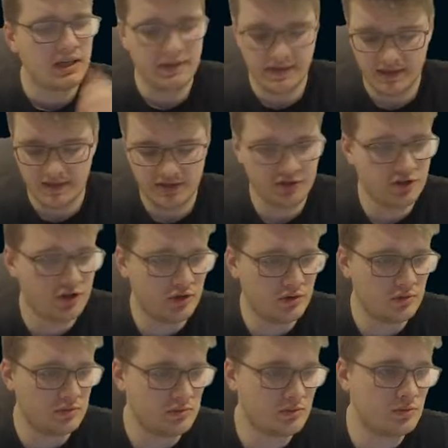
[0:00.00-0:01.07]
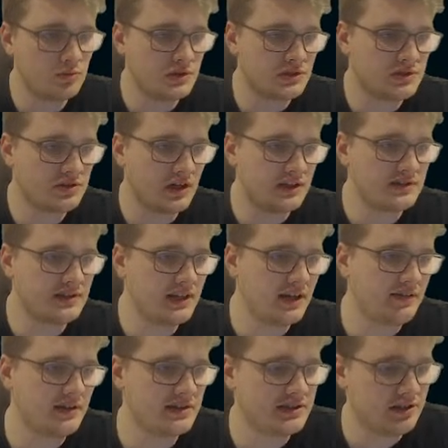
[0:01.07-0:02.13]
And then, you know, we'll try to
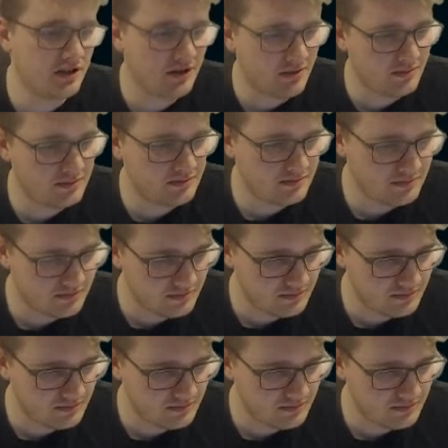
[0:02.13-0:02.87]
give it some,